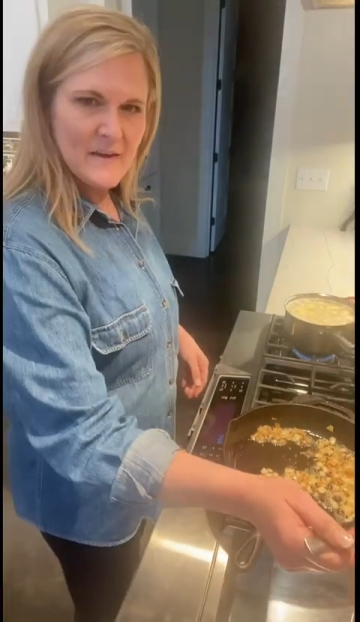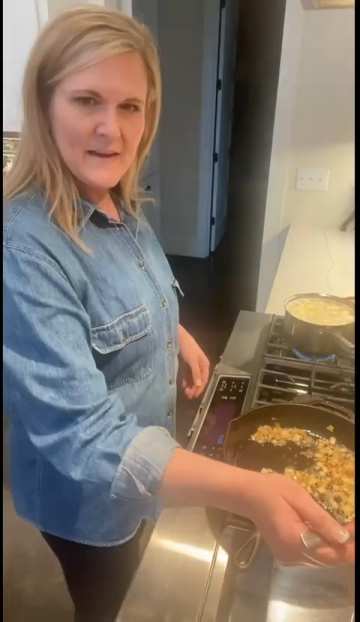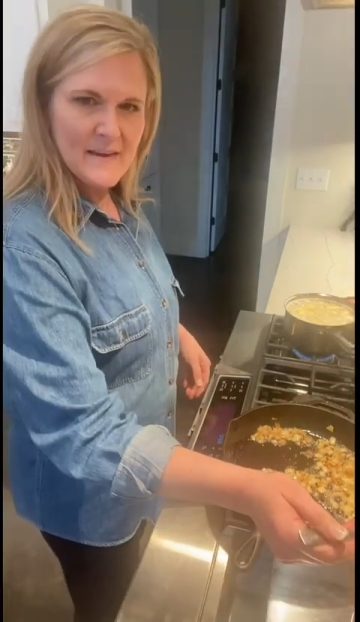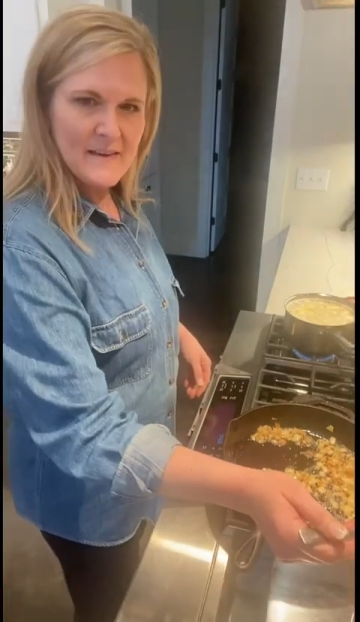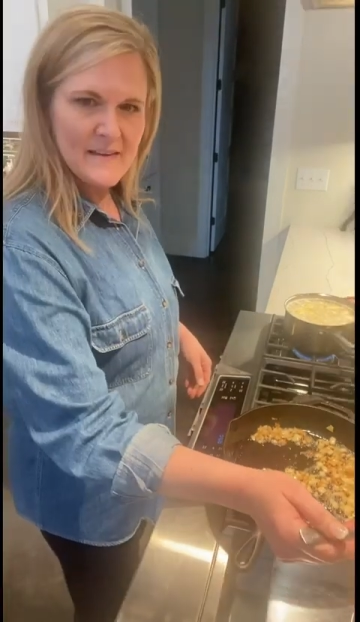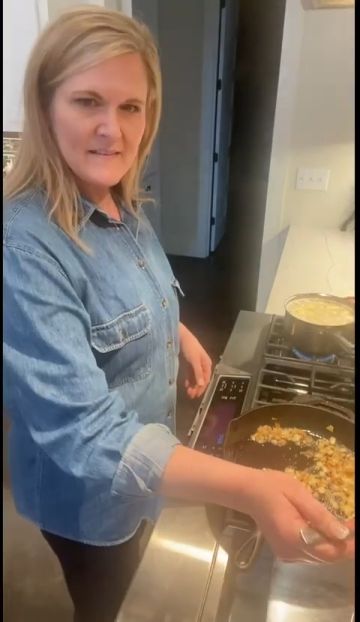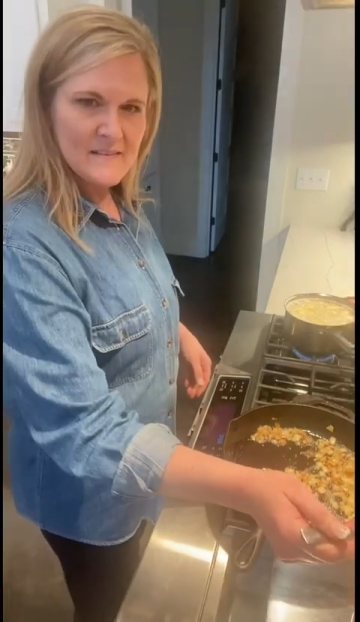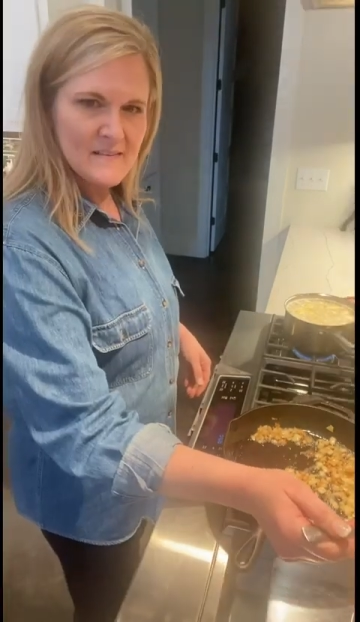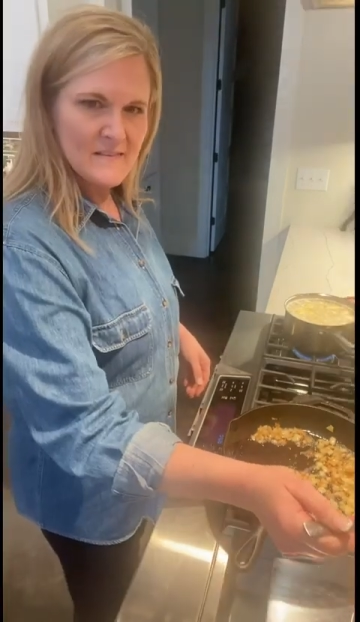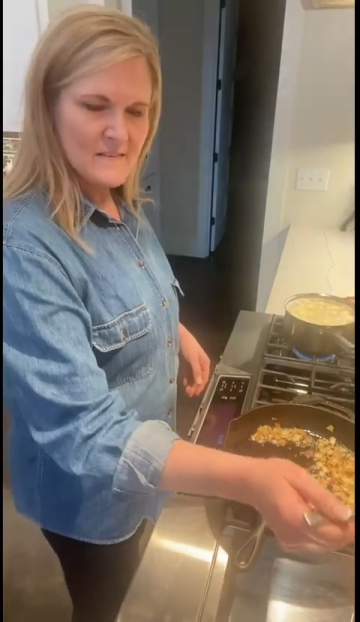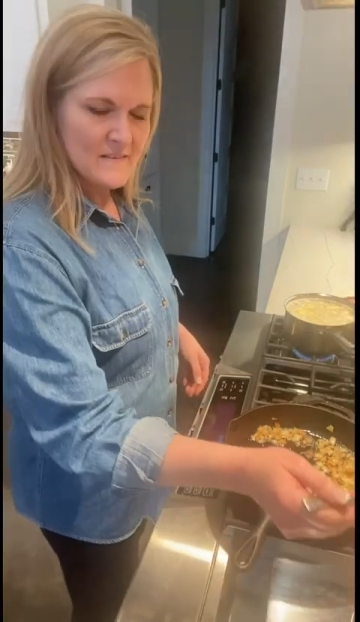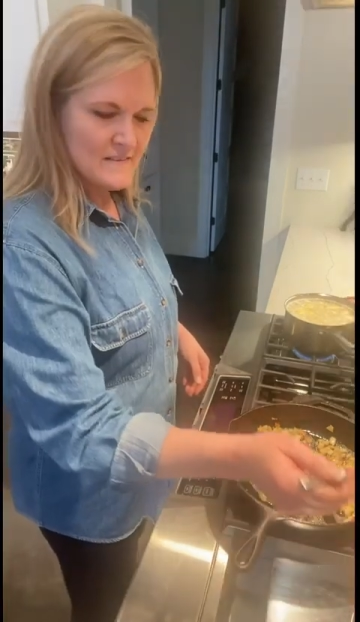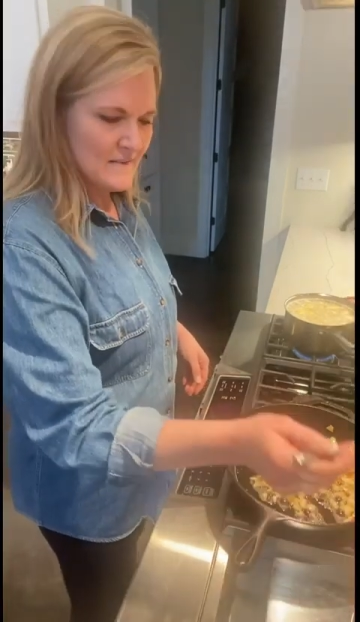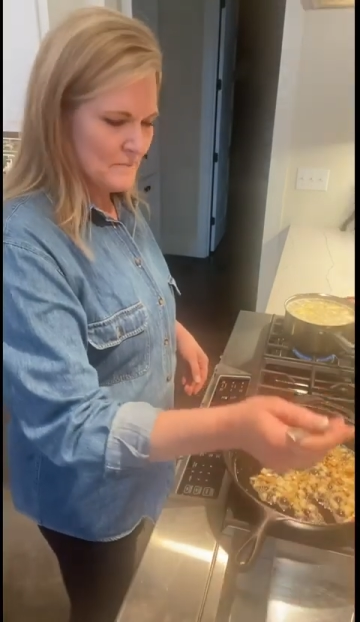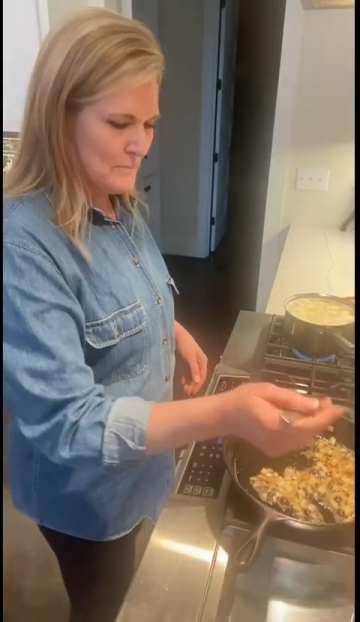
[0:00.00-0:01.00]
is
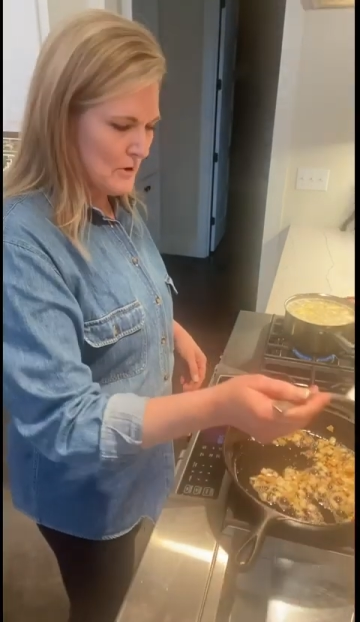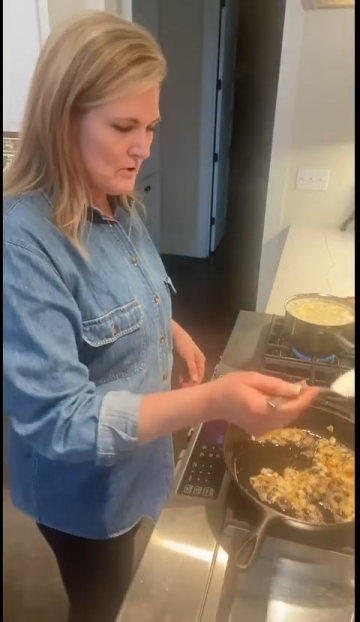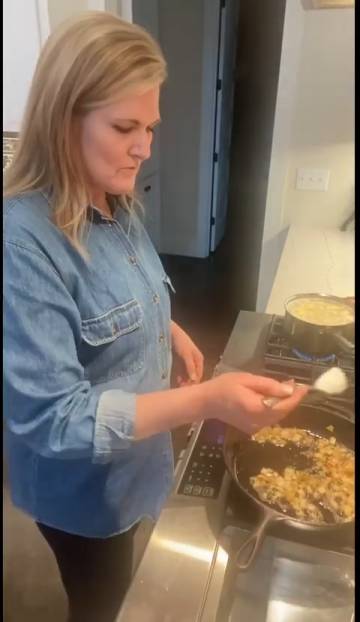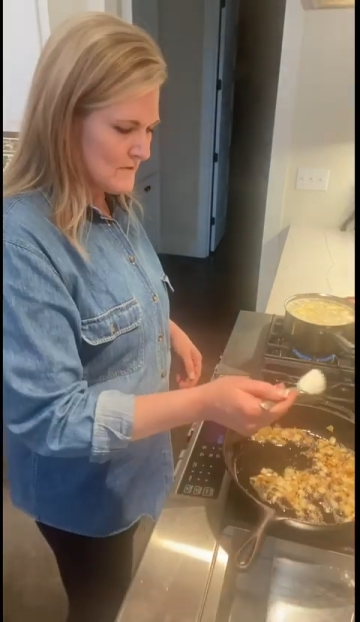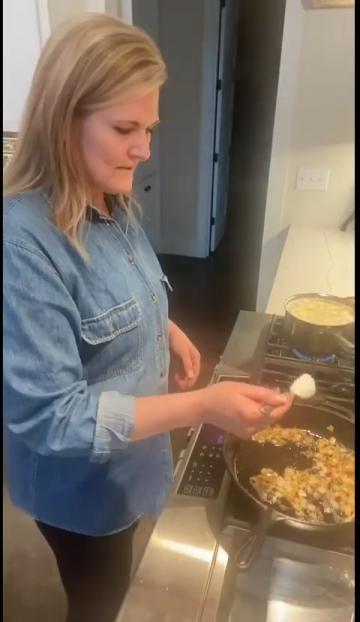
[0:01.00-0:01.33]
spoon